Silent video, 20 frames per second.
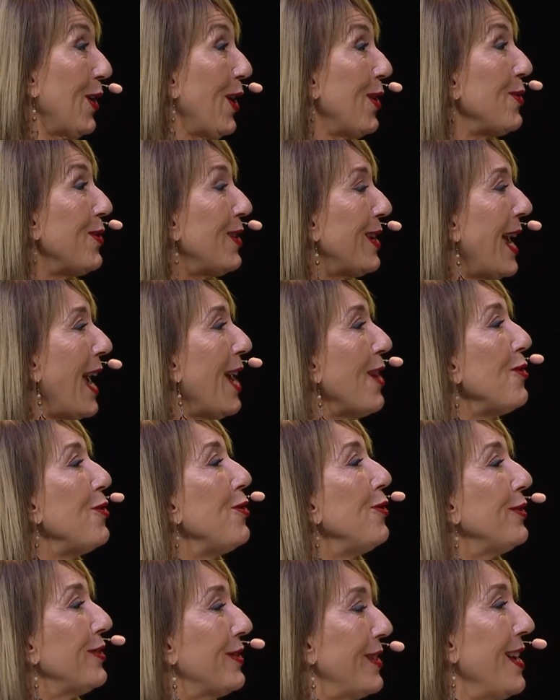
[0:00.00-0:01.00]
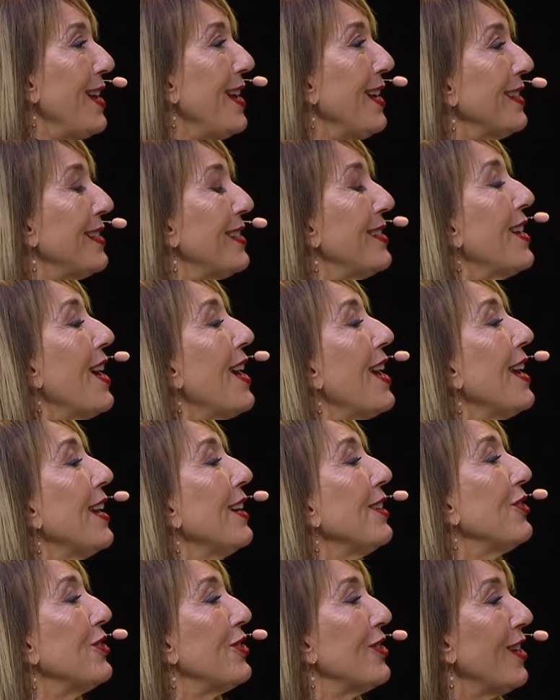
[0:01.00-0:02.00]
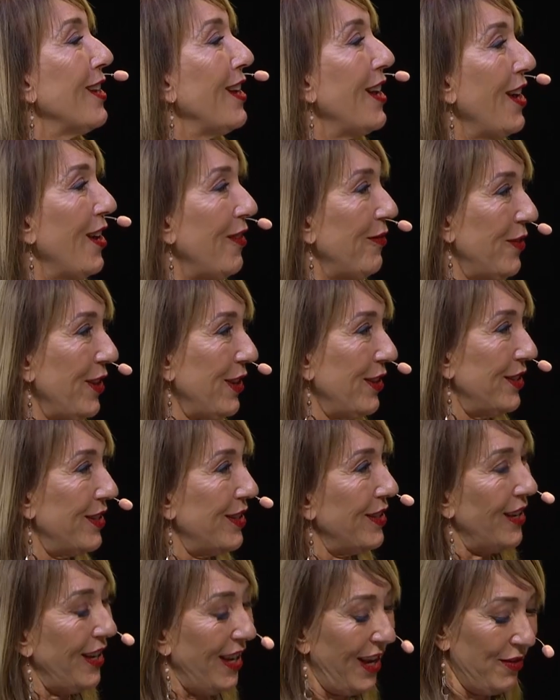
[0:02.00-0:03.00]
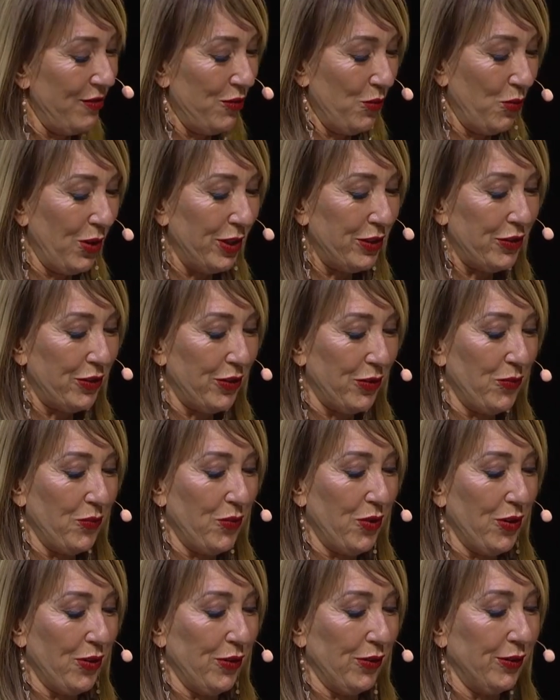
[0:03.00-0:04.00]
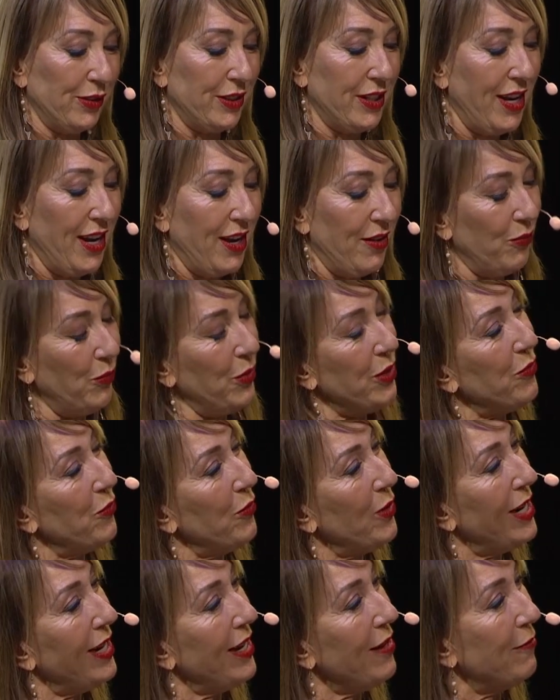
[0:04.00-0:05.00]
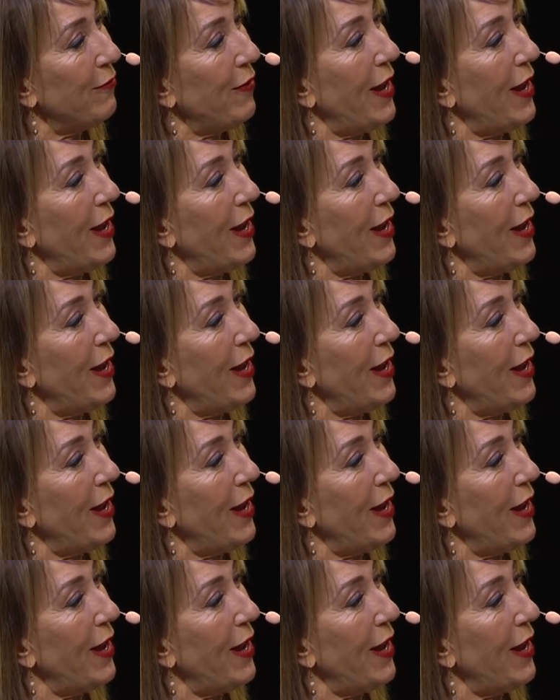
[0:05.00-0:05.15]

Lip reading: Can you see a stage that in the Western world we'd really